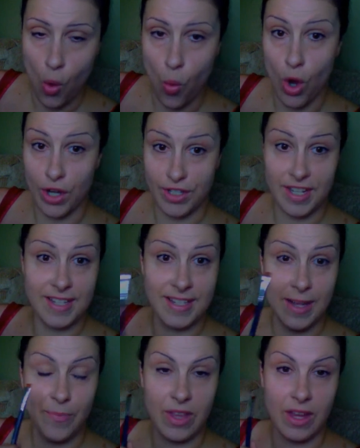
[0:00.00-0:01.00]
wanting
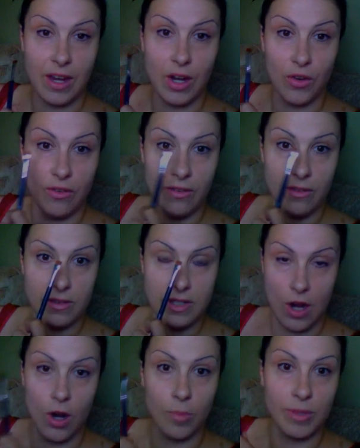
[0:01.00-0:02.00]
something
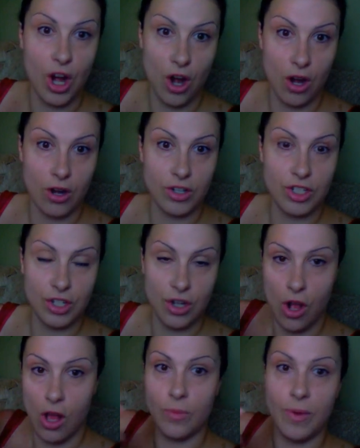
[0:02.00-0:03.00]
terribly harsh
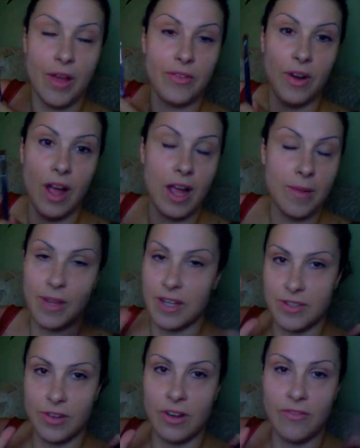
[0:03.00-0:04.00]
all around their eye
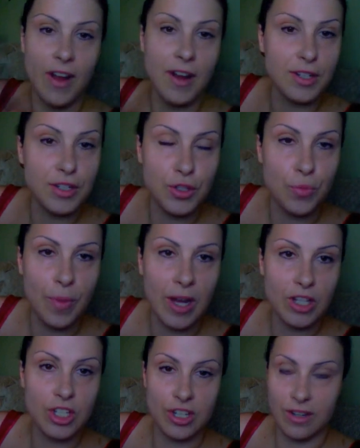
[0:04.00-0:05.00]
because they're going to find it too
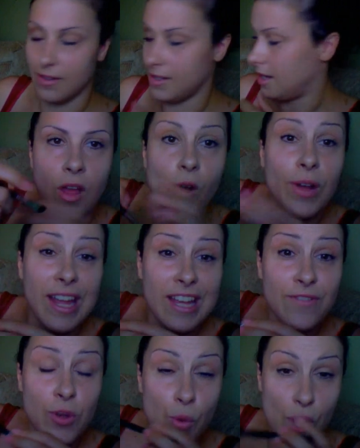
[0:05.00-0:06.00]
much. And okay,
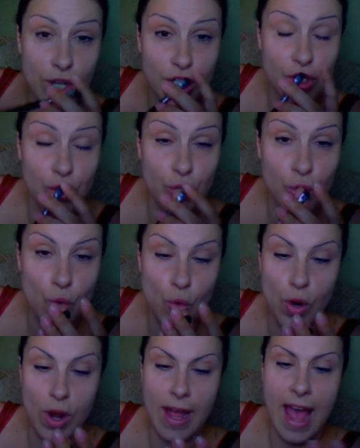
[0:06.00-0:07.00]
if you want to
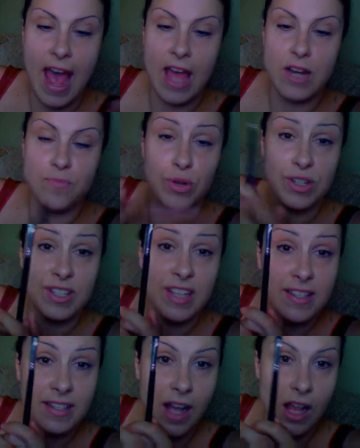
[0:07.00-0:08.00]
add
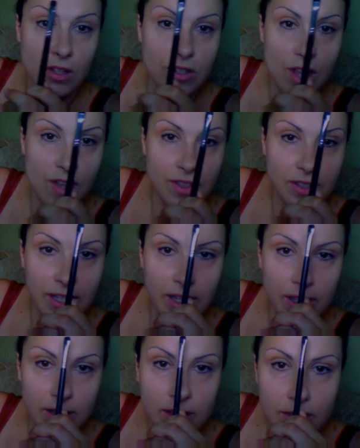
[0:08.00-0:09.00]
precise colors on the
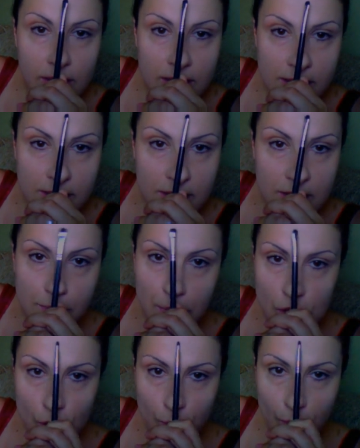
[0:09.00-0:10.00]
lid, this is a
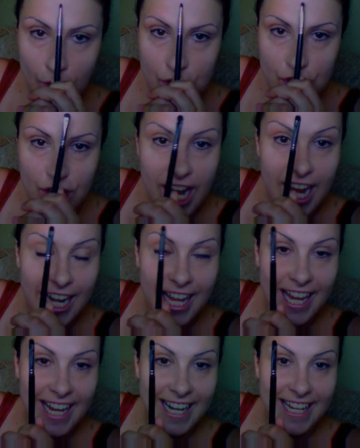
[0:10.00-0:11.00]
smudger brush, and
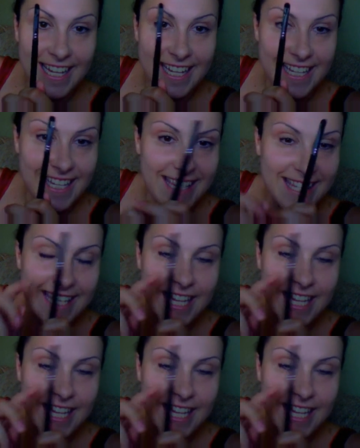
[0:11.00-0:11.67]
it is